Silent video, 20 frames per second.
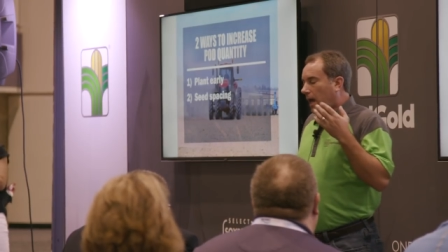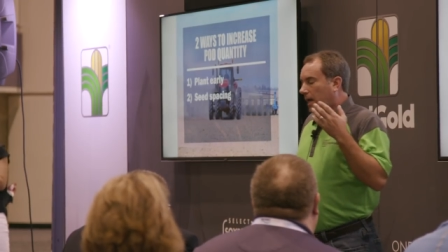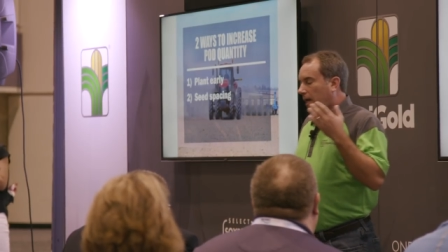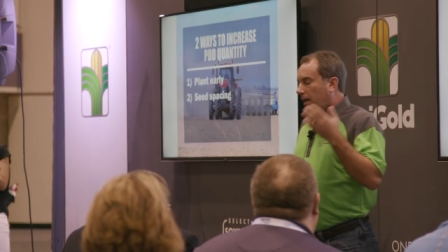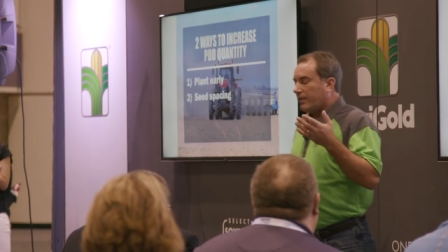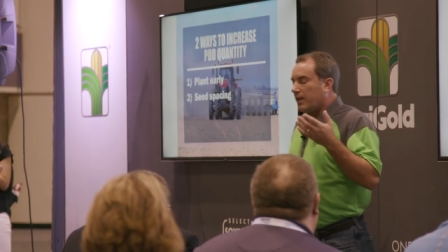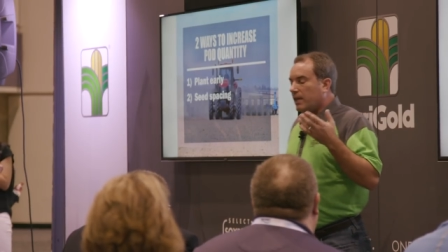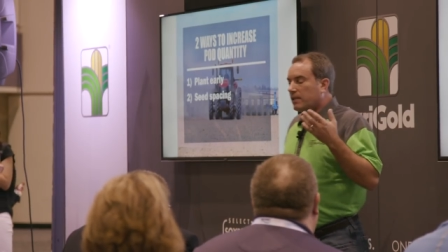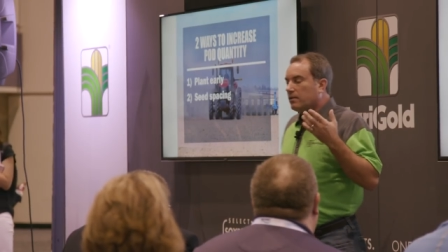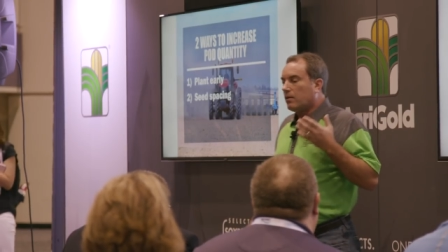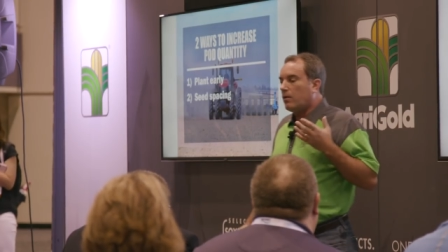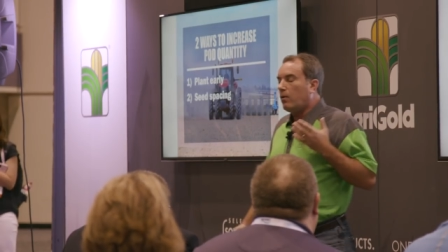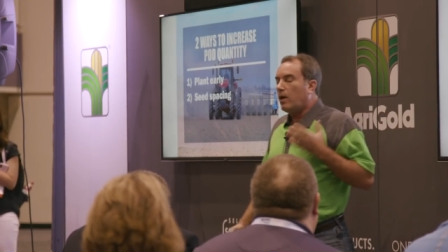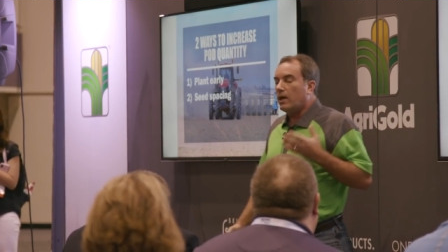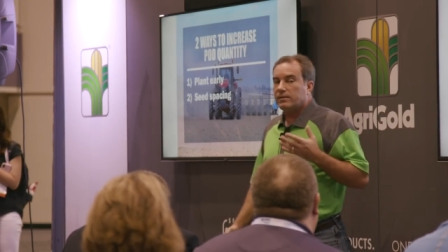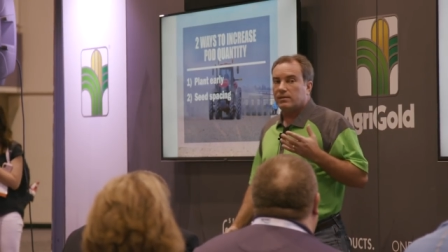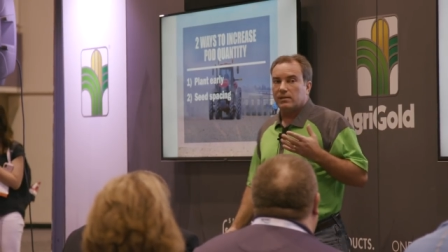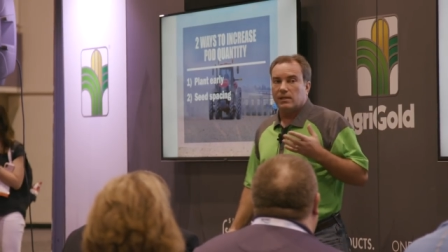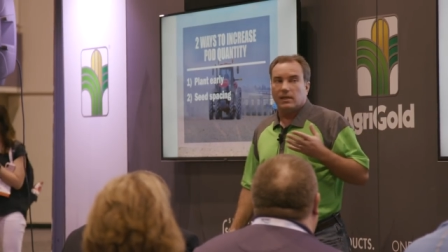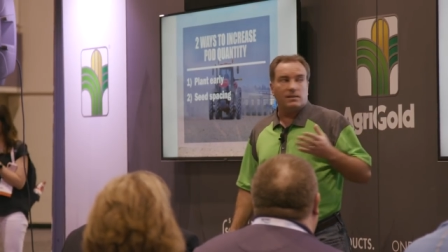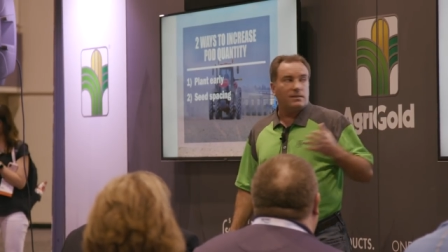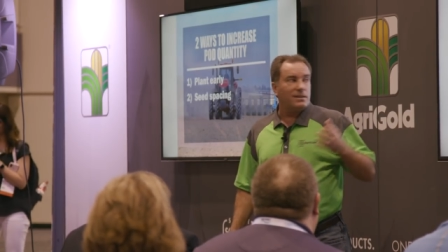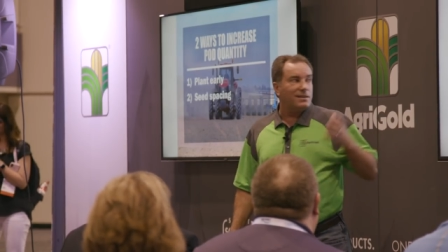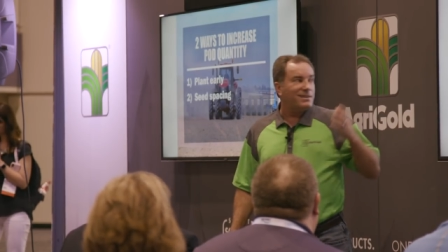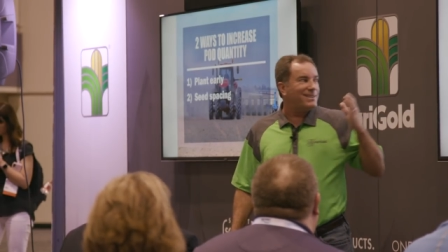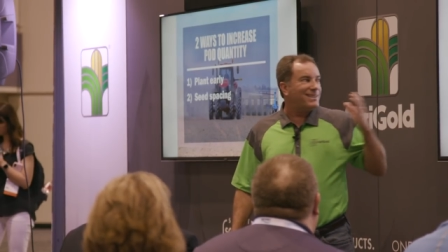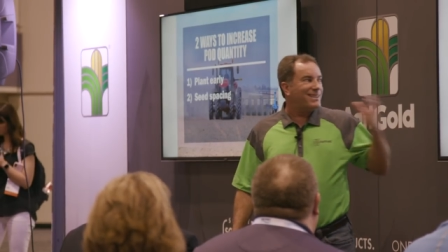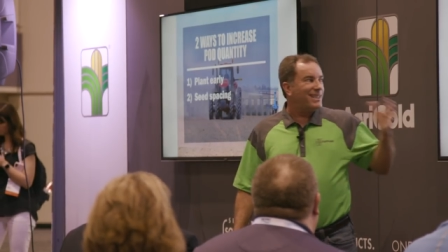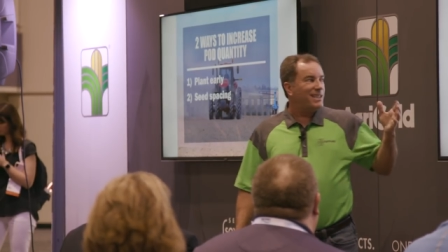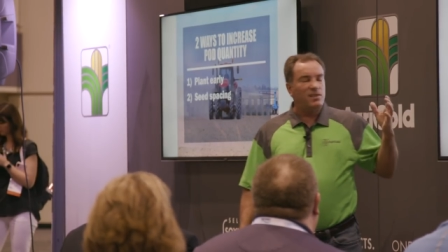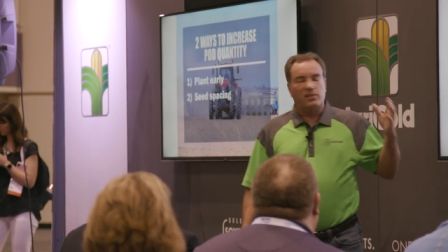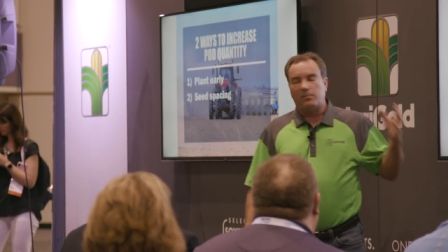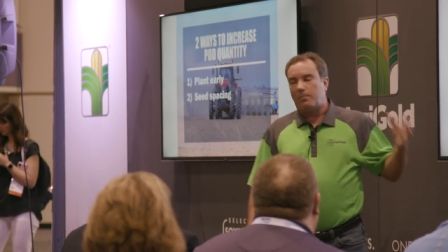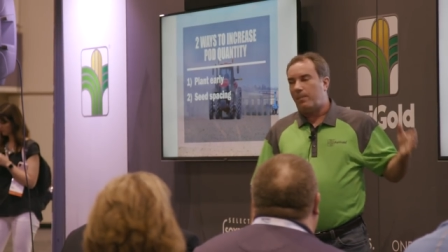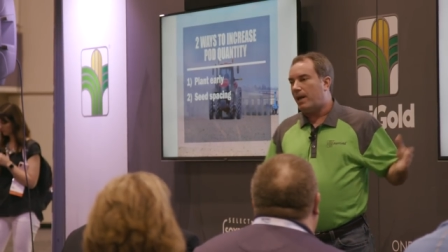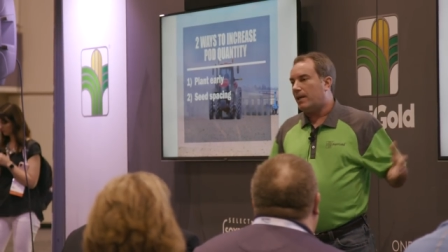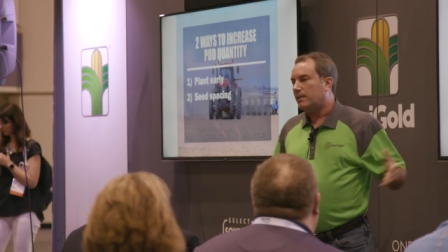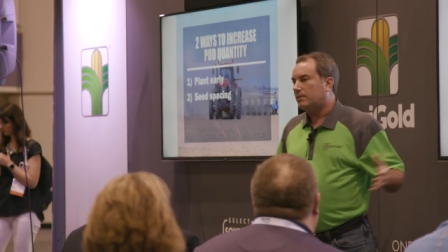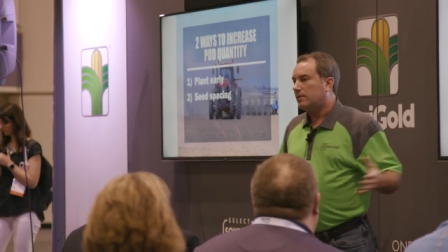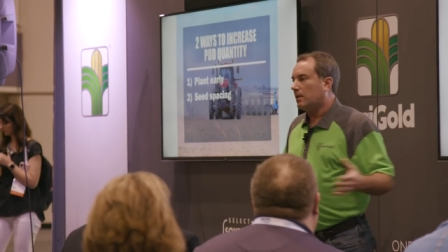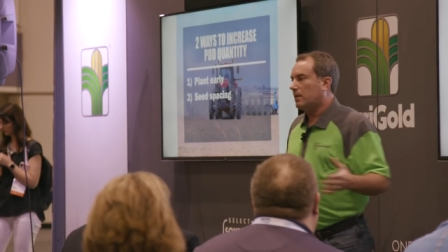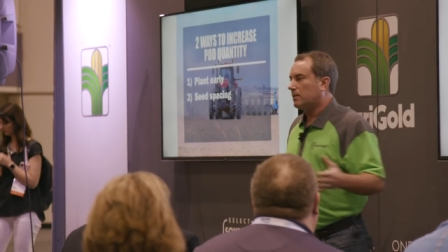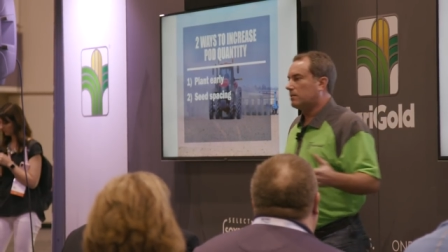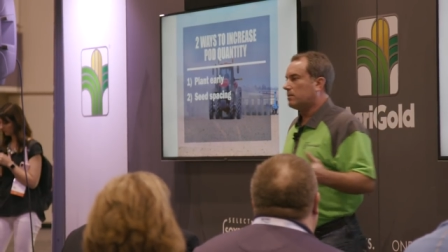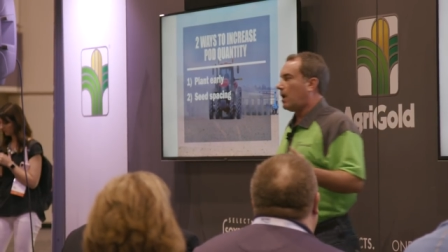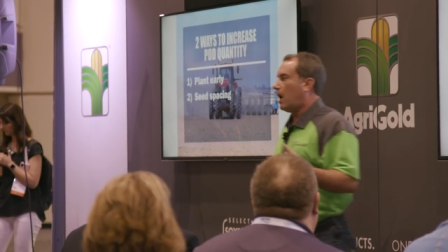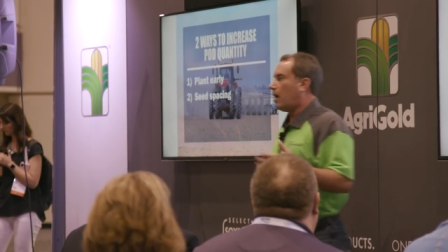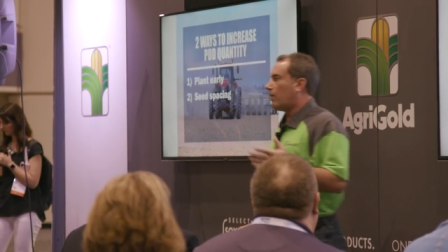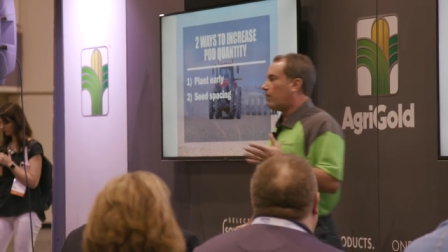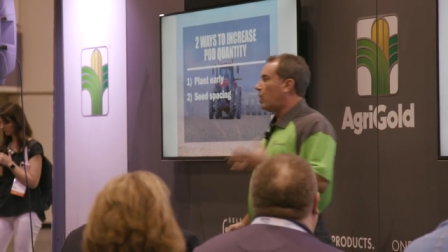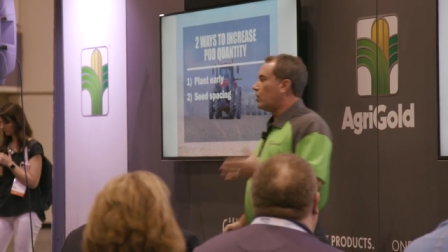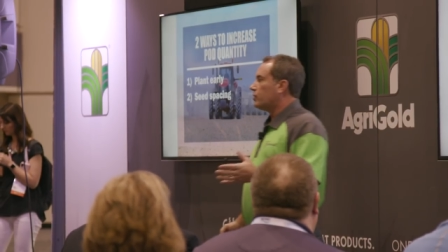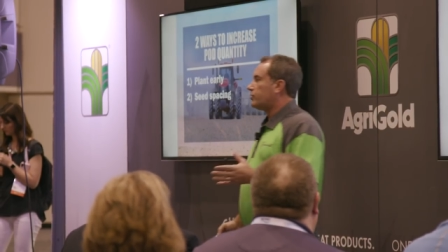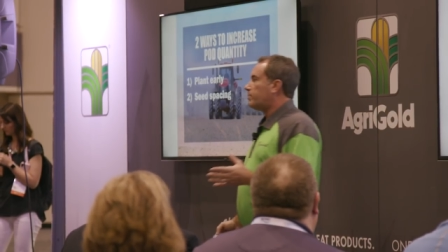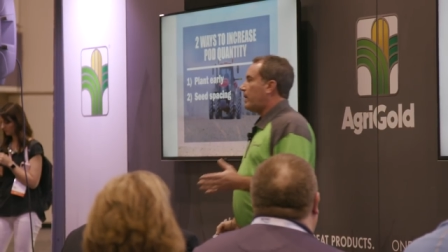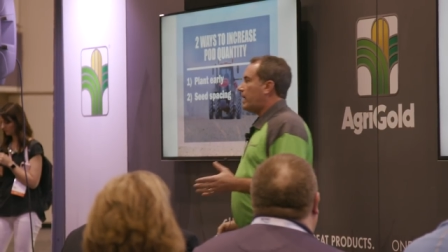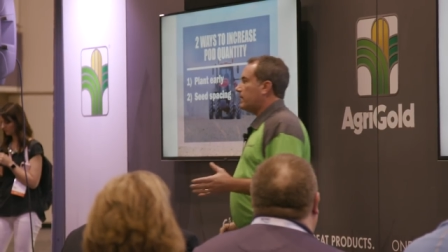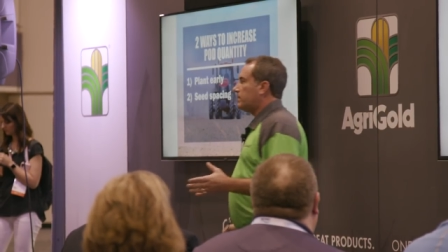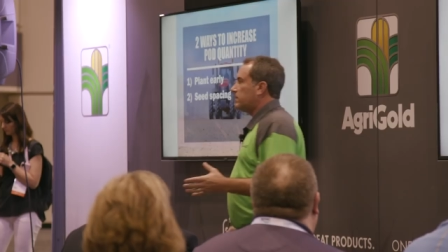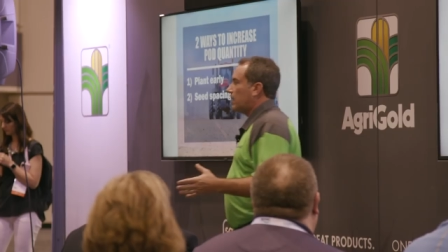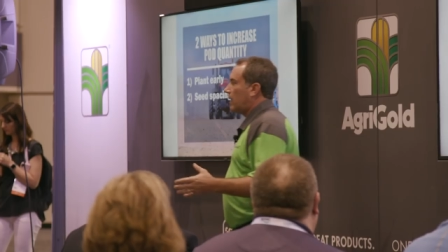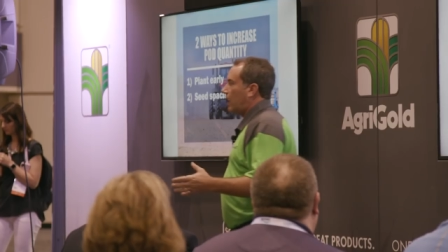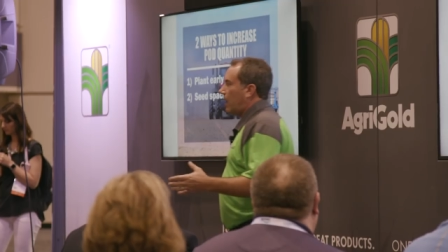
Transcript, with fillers: And I think the question is, it's seed spacing, it's not row spacing.